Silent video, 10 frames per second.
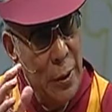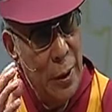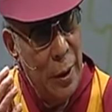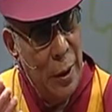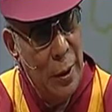
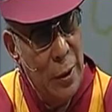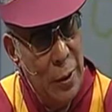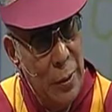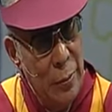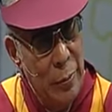Uh,
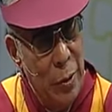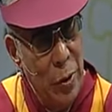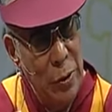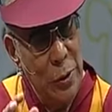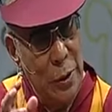
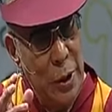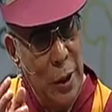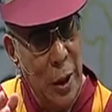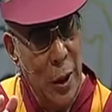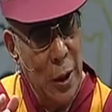because they
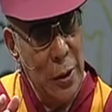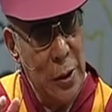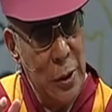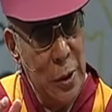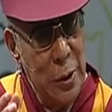realize
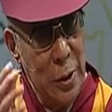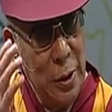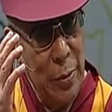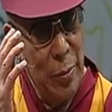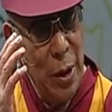
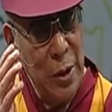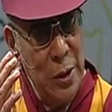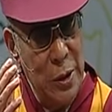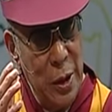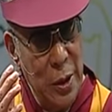the mental
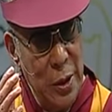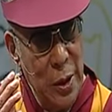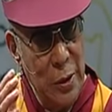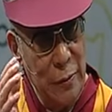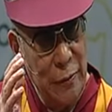state
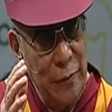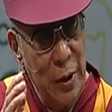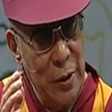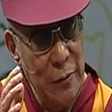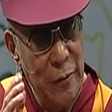is
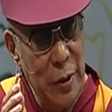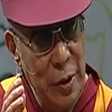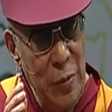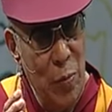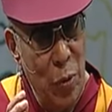very, very
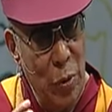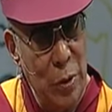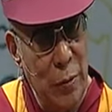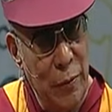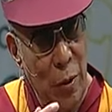
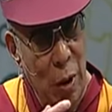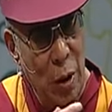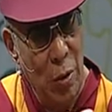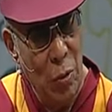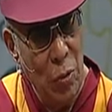important for
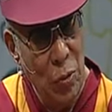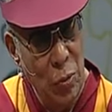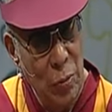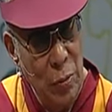our own